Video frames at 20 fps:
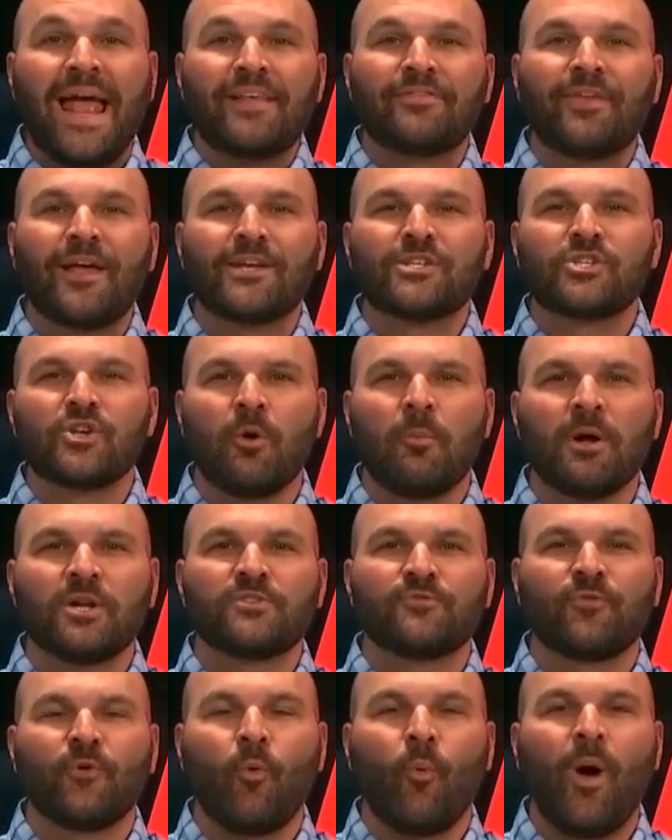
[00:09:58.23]
Hey, thanks so
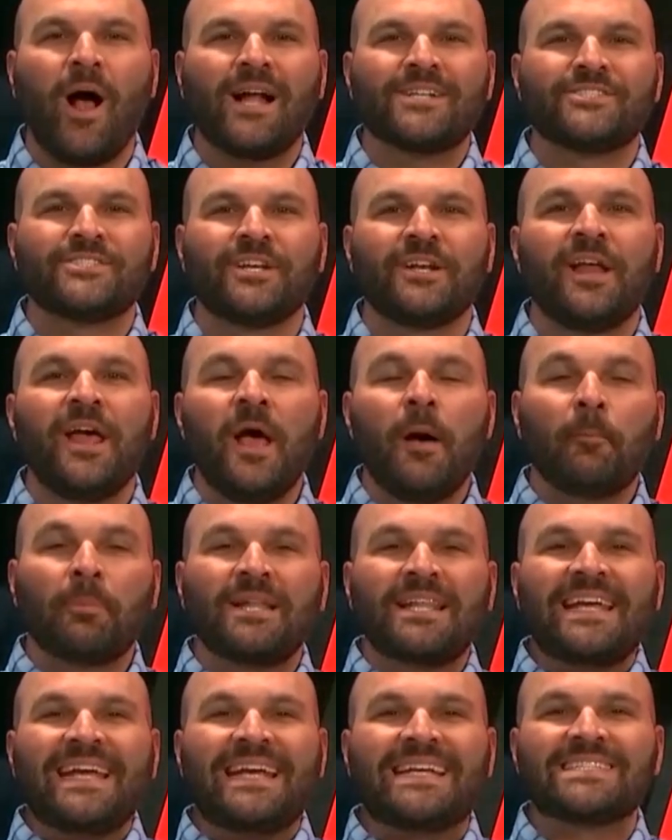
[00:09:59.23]
much for watching.
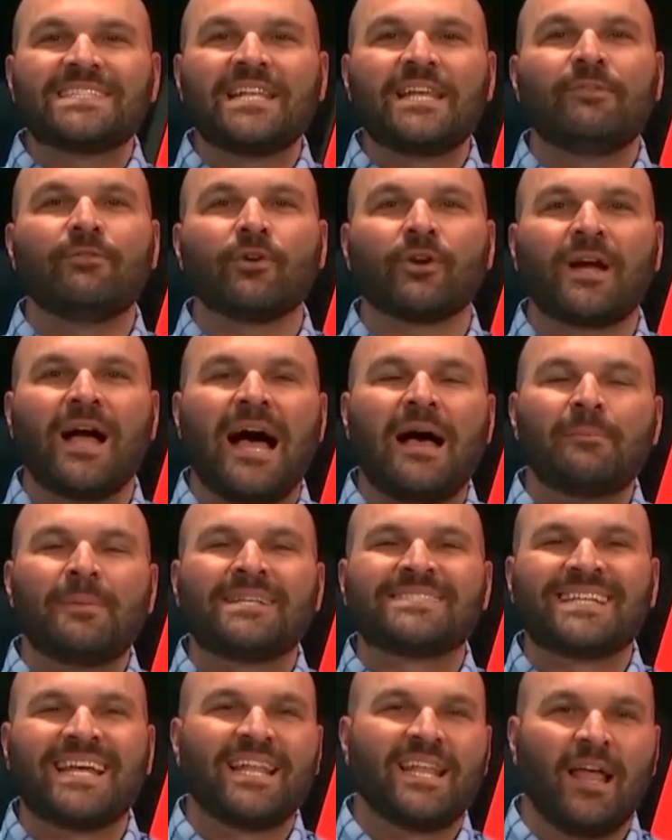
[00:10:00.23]
Please leave your
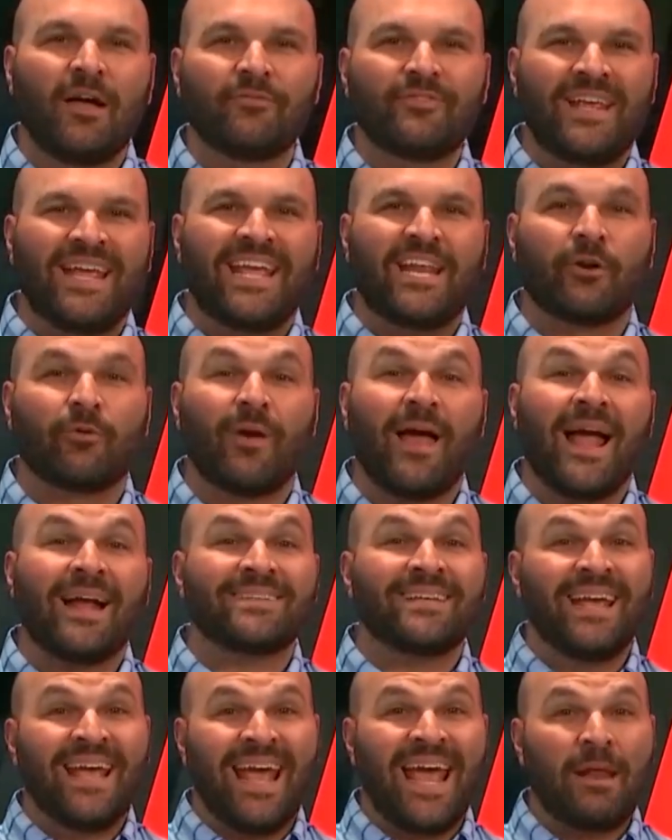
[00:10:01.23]
comments. I love to interact.